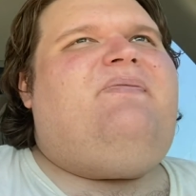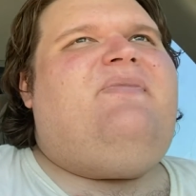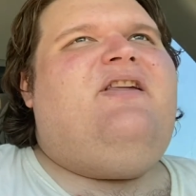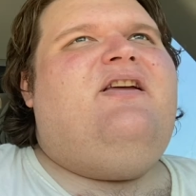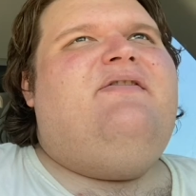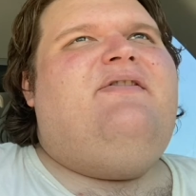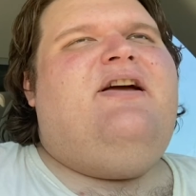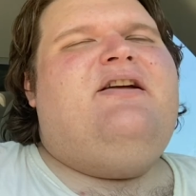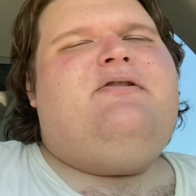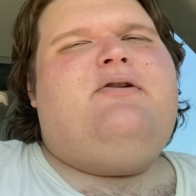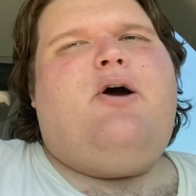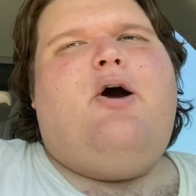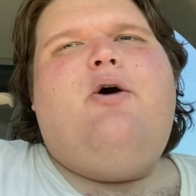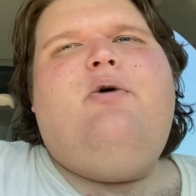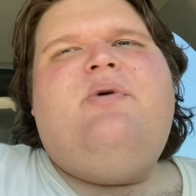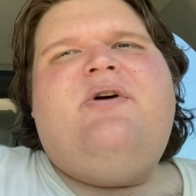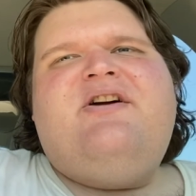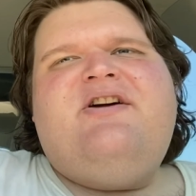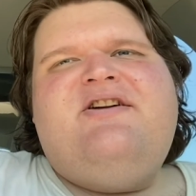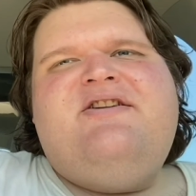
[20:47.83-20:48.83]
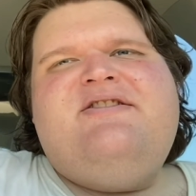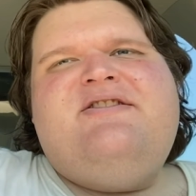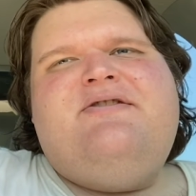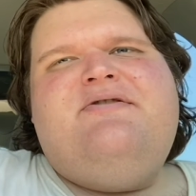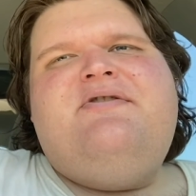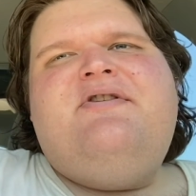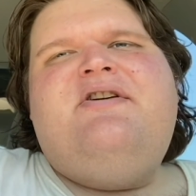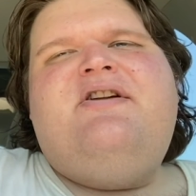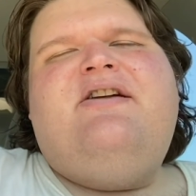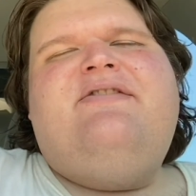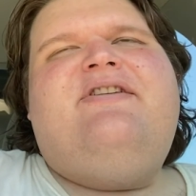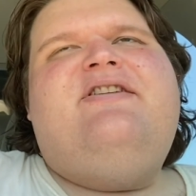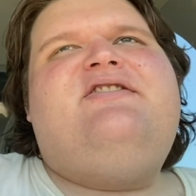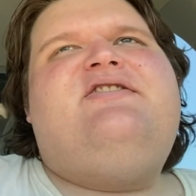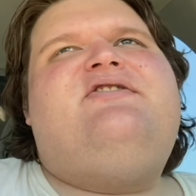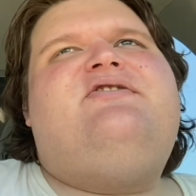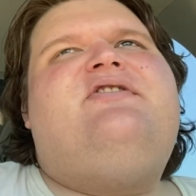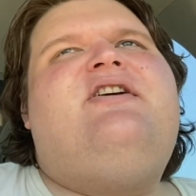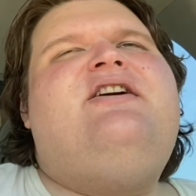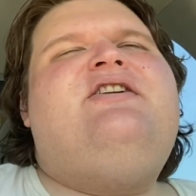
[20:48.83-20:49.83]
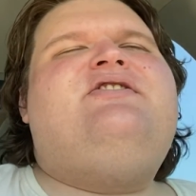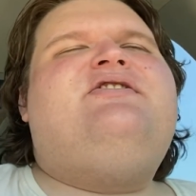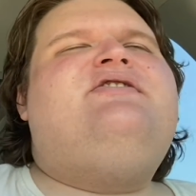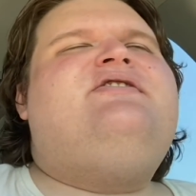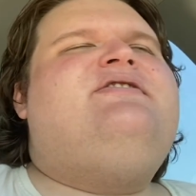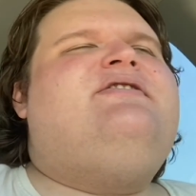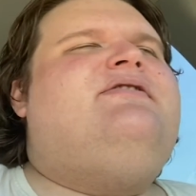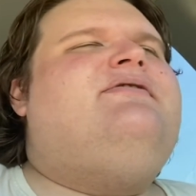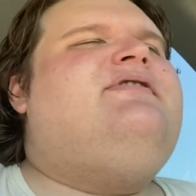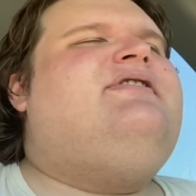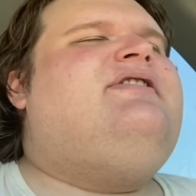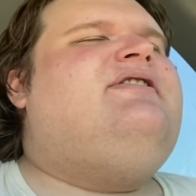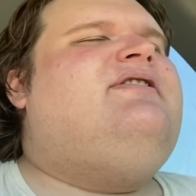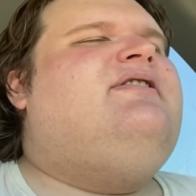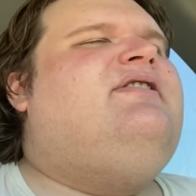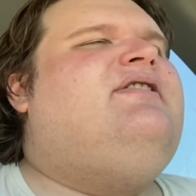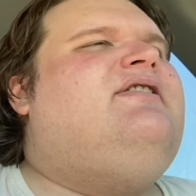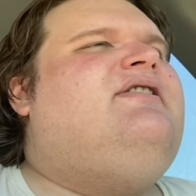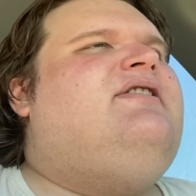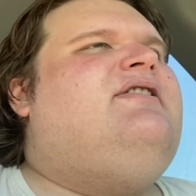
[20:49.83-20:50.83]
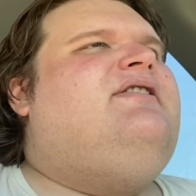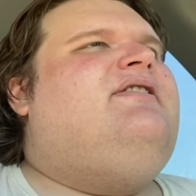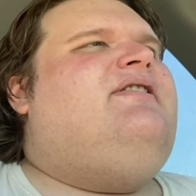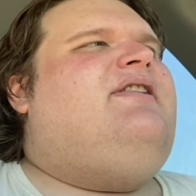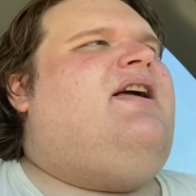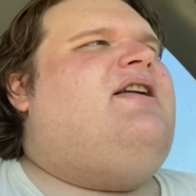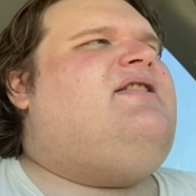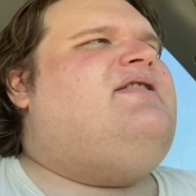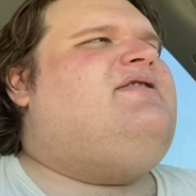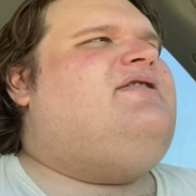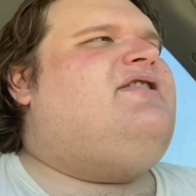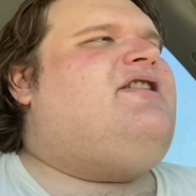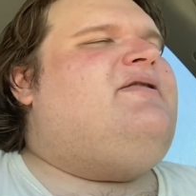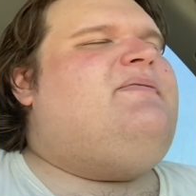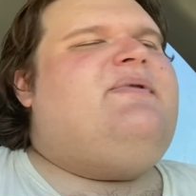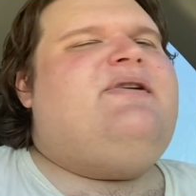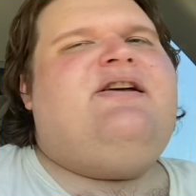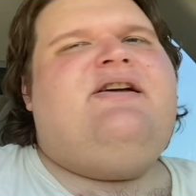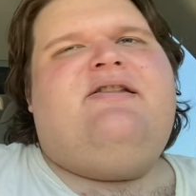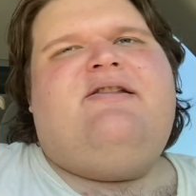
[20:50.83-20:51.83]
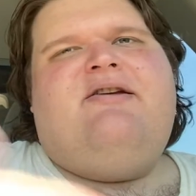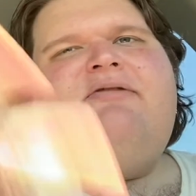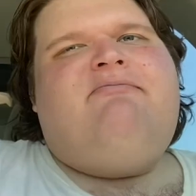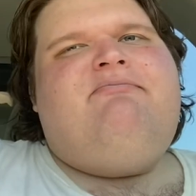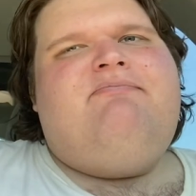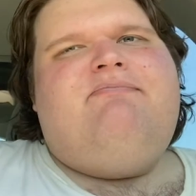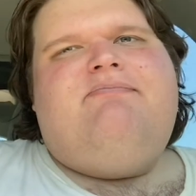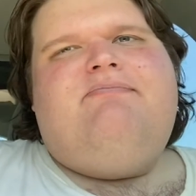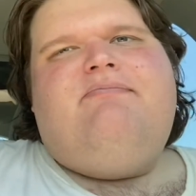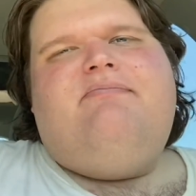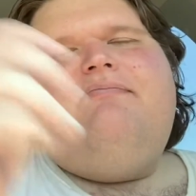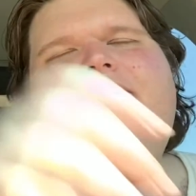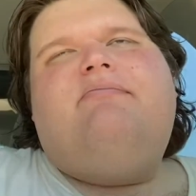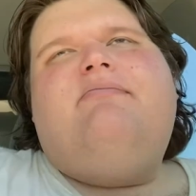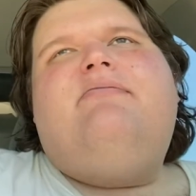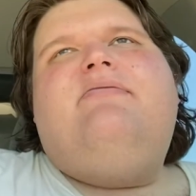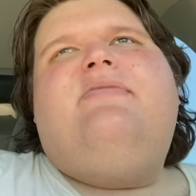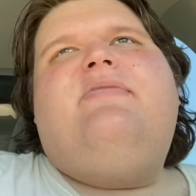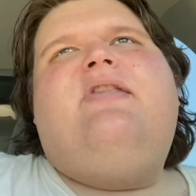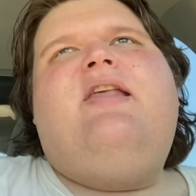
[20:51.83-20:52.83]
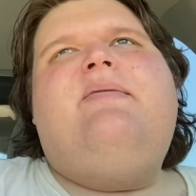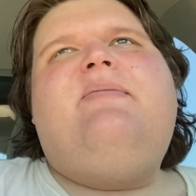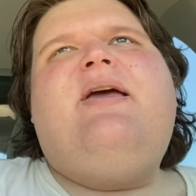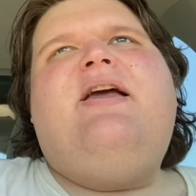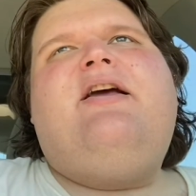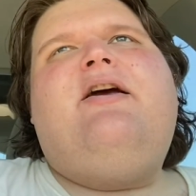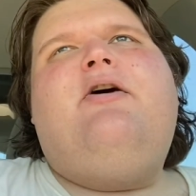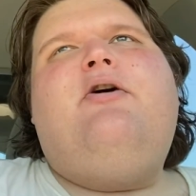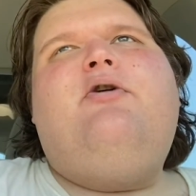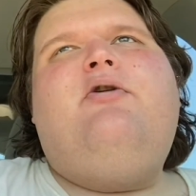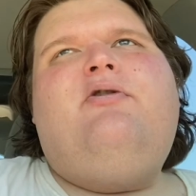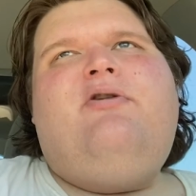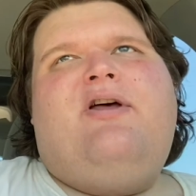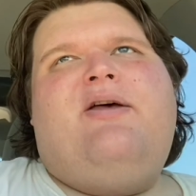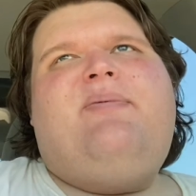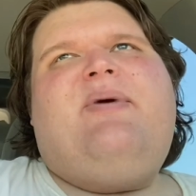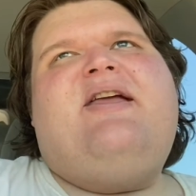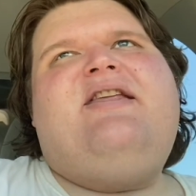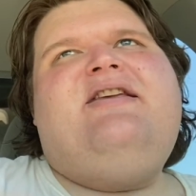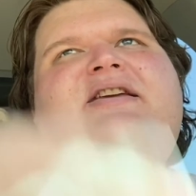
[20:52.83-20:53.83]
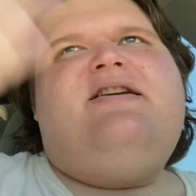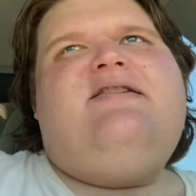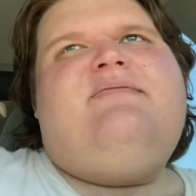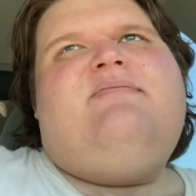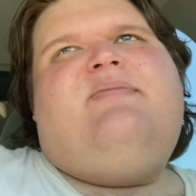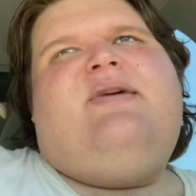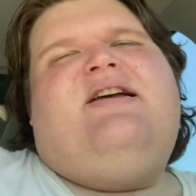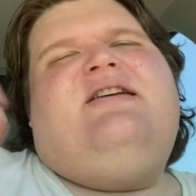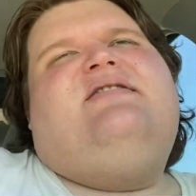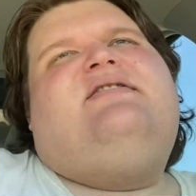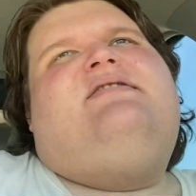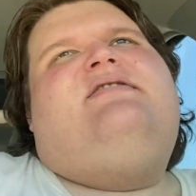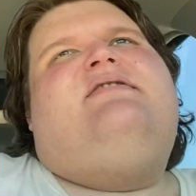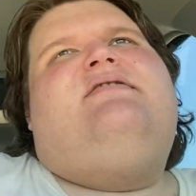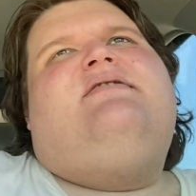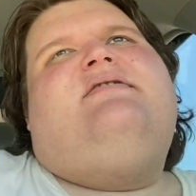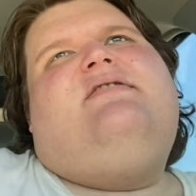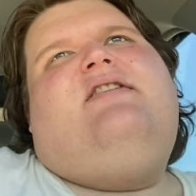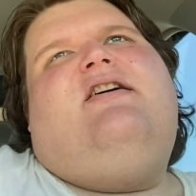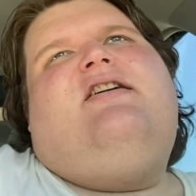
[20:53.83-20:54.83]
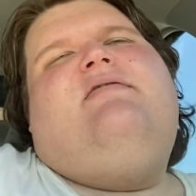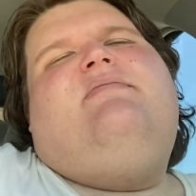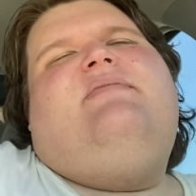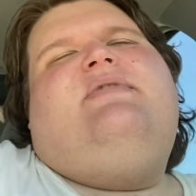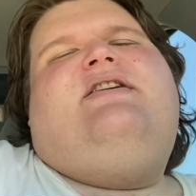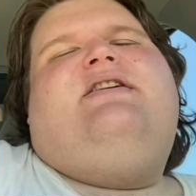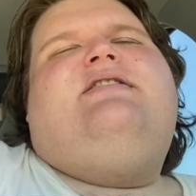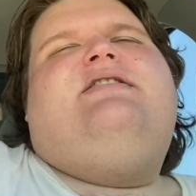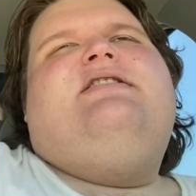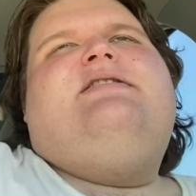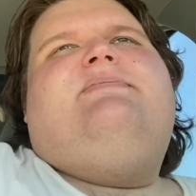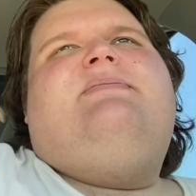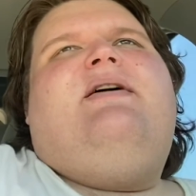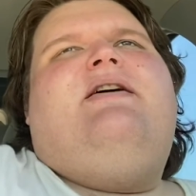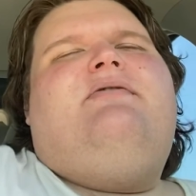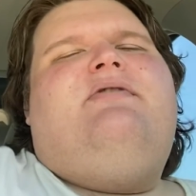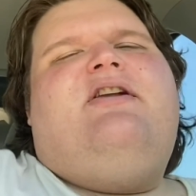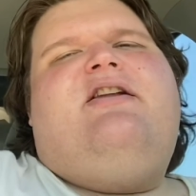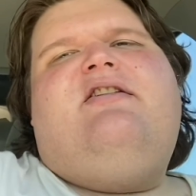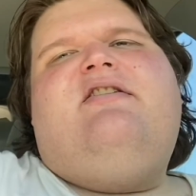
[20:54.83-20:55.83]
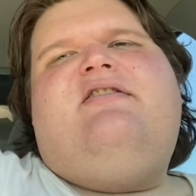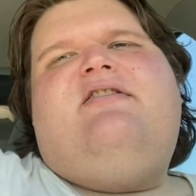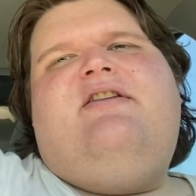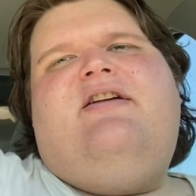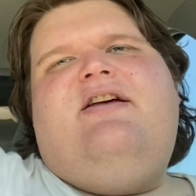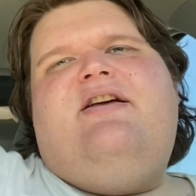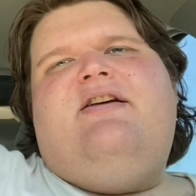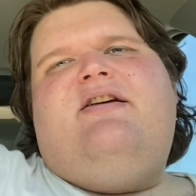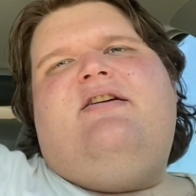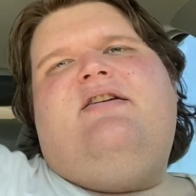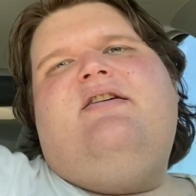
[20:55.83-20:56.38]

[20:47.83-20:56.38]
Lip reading: I've had coworkers do it. I've had strangers do it. They just look at me and they make a whole opinion based on me just by what I look like.